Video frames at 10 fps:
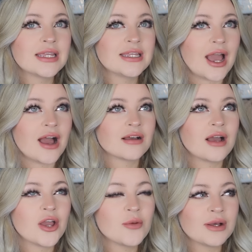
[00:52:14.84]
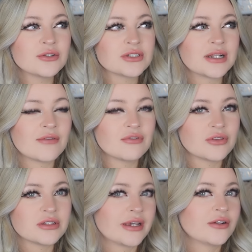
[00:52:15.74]
yeah, I hope I just said every
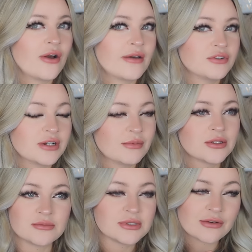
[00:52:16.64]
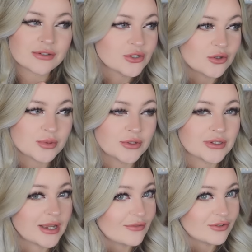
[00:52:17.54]
other day, not every day, because I'm definitely not
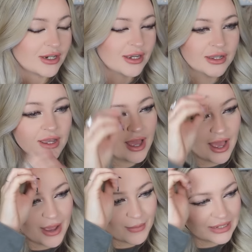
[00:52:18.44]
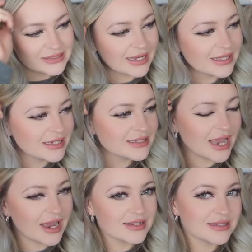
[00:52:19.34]
uploading every day. Um, I say this
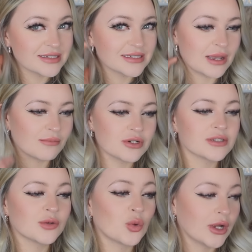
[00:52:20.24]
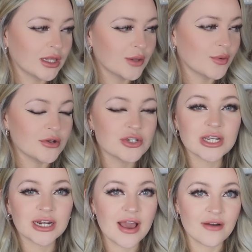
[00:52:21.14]
as December is quickly
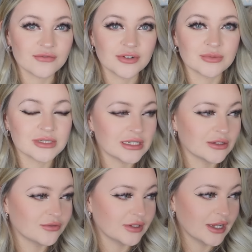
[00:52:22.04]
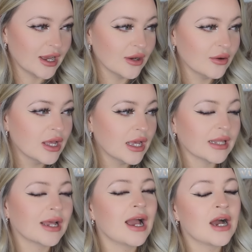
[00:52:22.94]
approaching and I haven't filmed a single video.
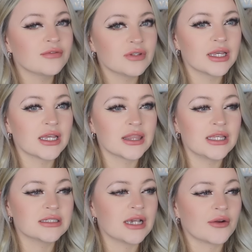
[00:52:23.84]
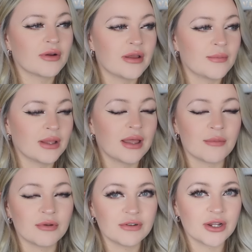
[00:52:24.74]
Like, I have, like, the Decorate My
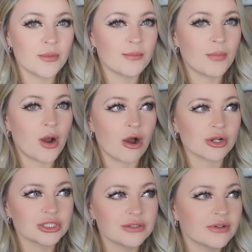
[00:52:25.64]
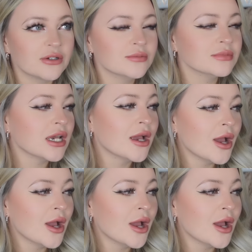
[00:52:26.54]
Library video partially filmed,